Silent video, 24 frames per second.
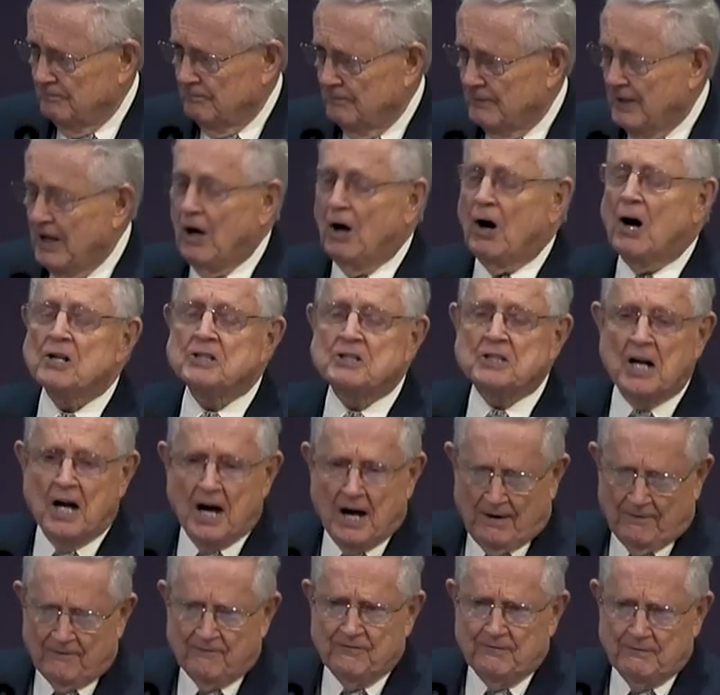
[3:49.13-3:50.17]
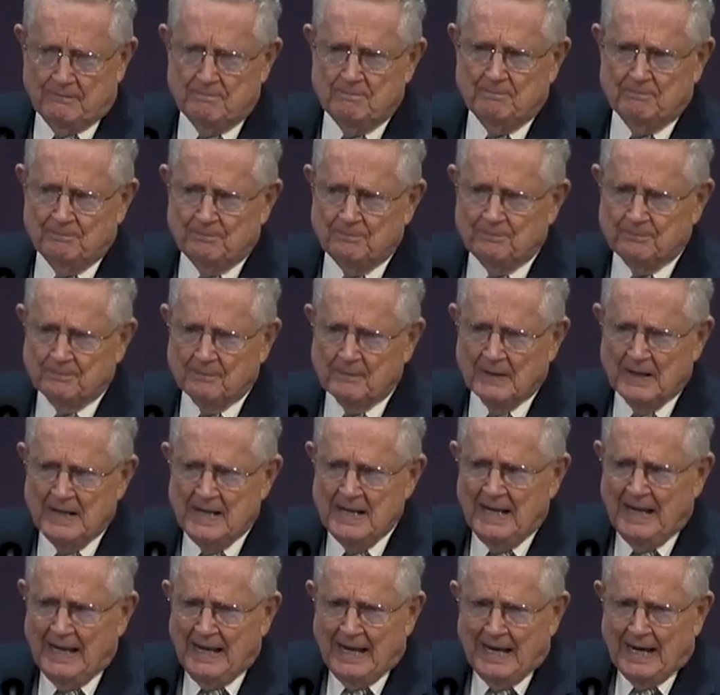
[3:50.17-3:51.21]
They are tough.
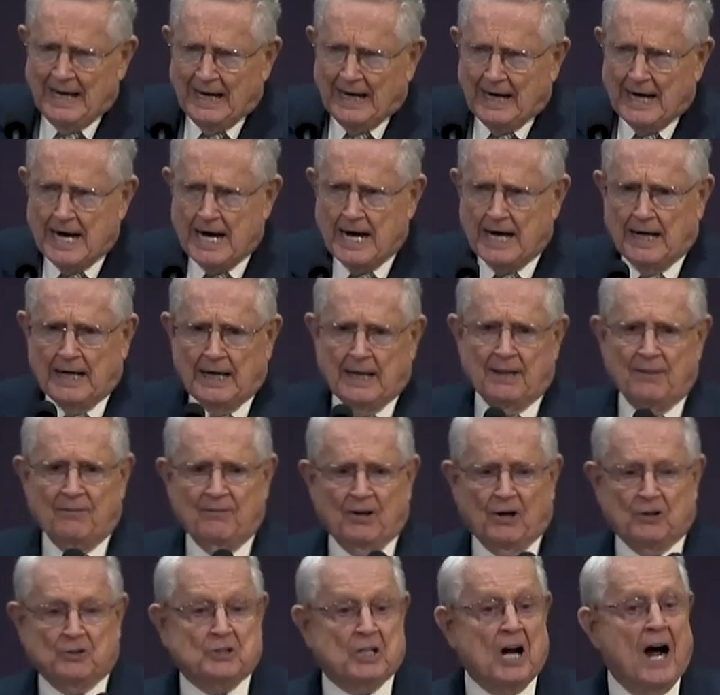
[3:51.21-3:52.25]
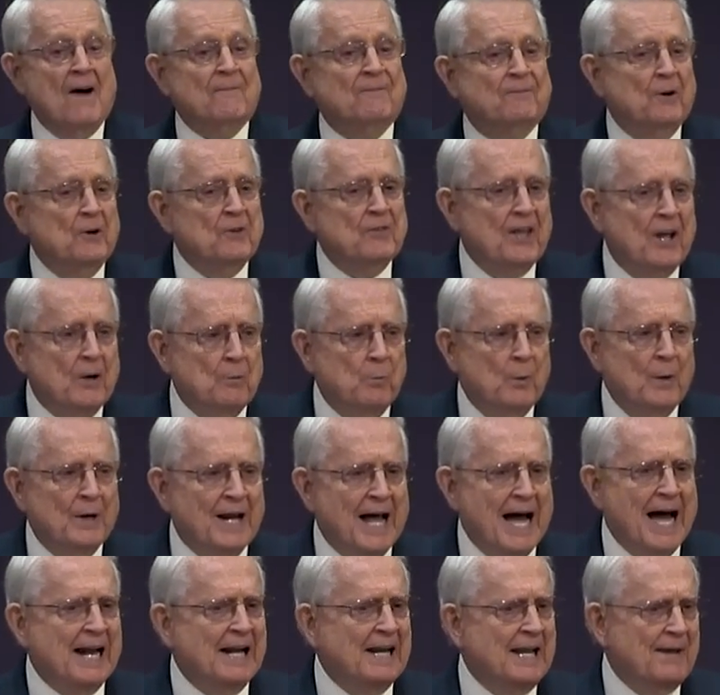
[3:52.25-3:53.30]
They're tougher than when
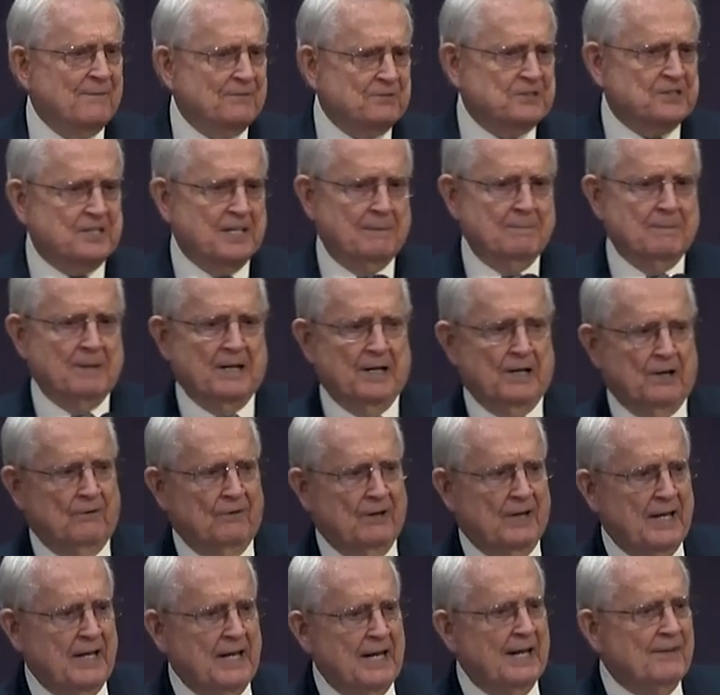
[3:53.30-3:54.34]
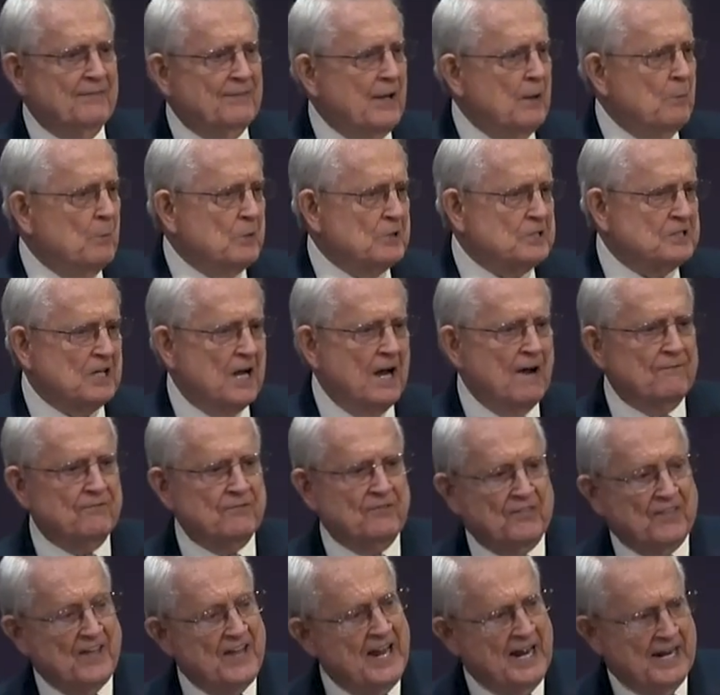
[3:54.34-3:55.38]
I left seminary, and they were tough
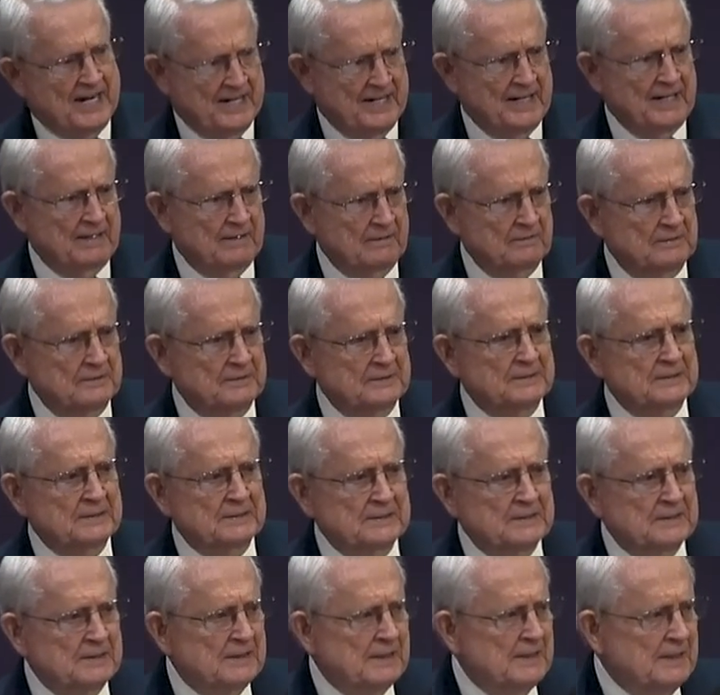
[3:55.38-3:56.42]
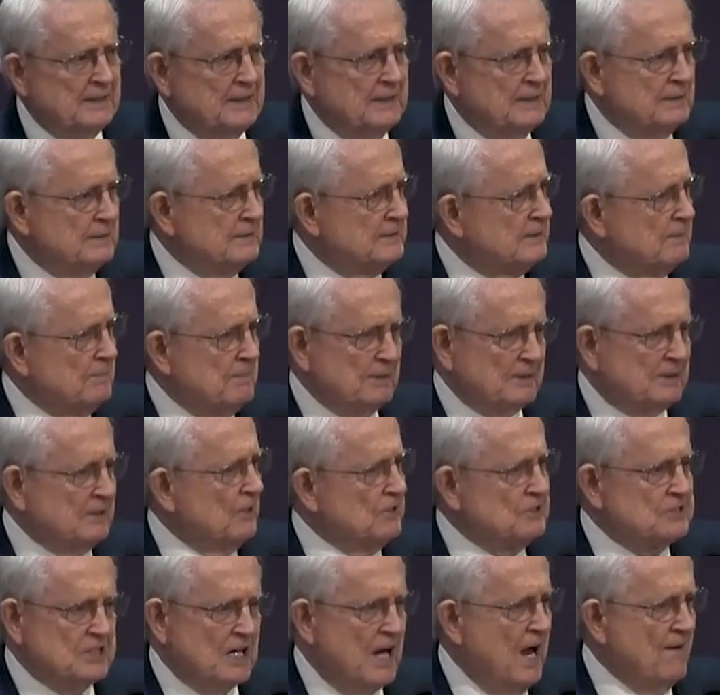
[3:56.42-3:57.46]
then. But
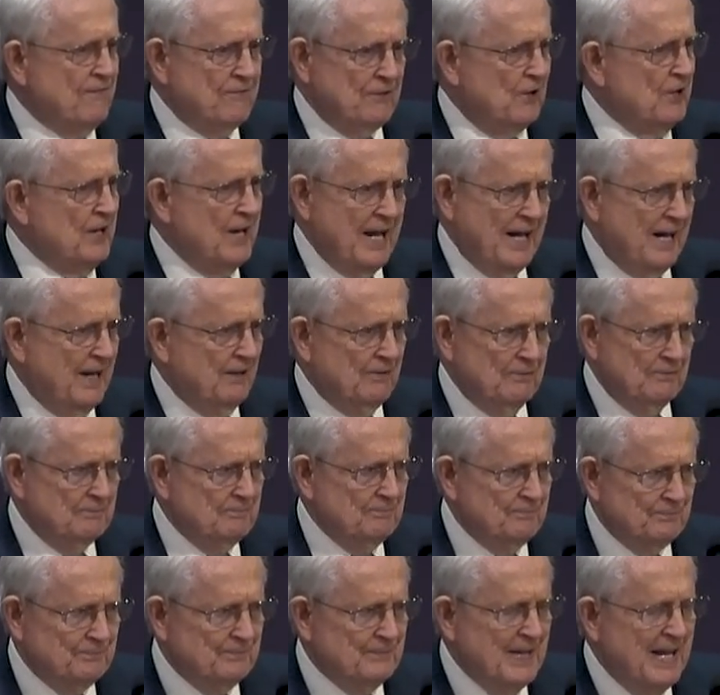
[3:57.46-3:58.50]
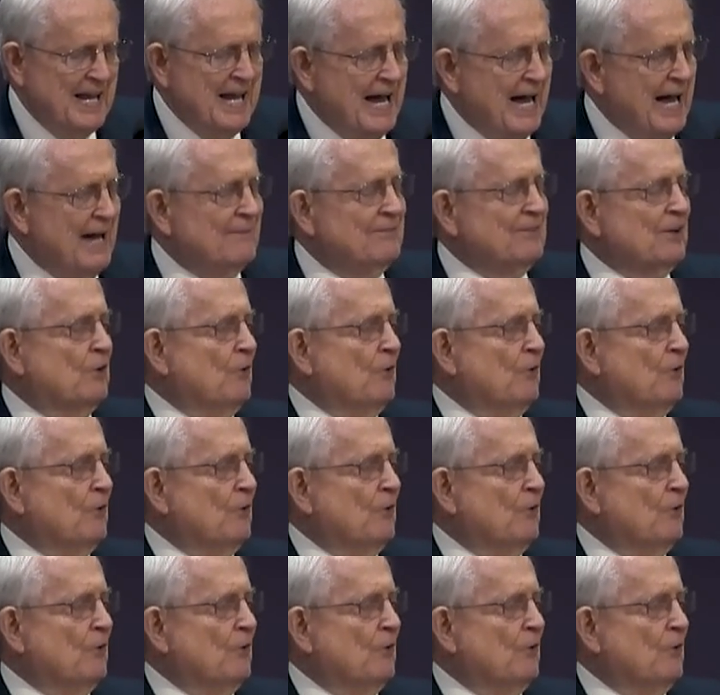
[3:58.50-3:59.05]
they're tougher now. I have a